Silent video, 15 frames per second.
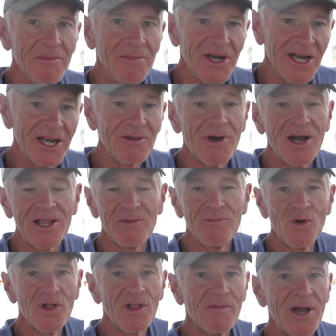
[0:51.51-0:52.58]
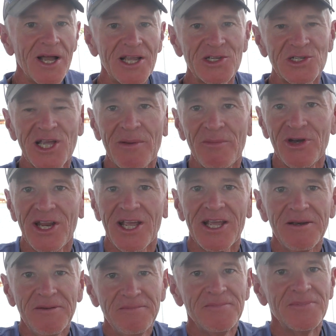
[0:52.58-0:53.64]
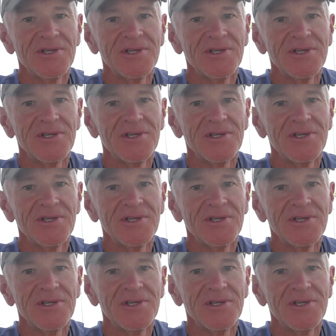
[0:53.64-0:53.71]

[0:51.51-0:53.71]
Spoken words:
But anyway, the Boilermaker's coming down